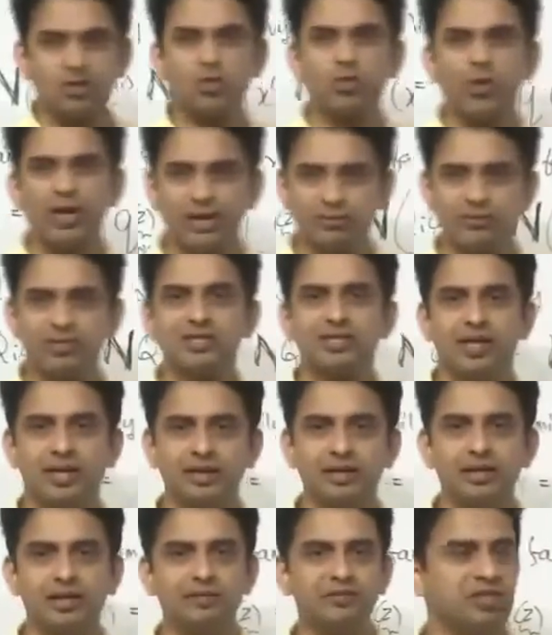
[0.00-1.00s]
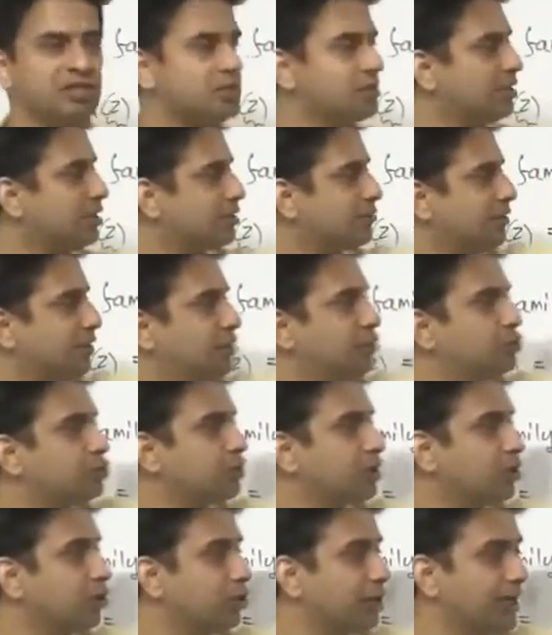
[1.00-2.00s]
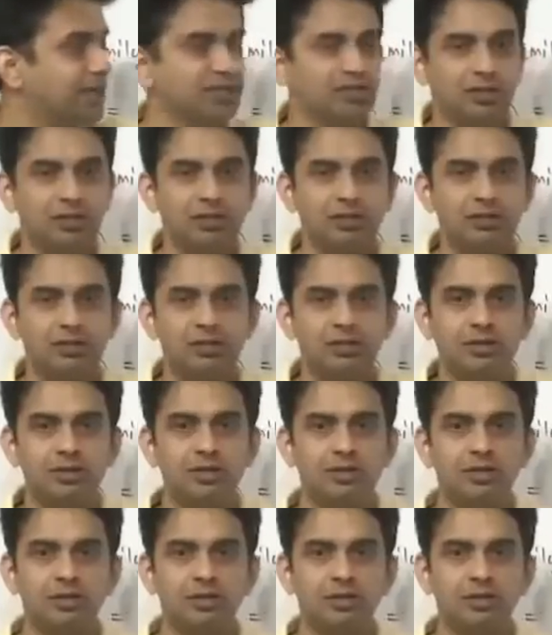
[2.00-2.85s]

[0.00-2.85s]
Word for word: the square of the standard deviation. That's why I use the notation here.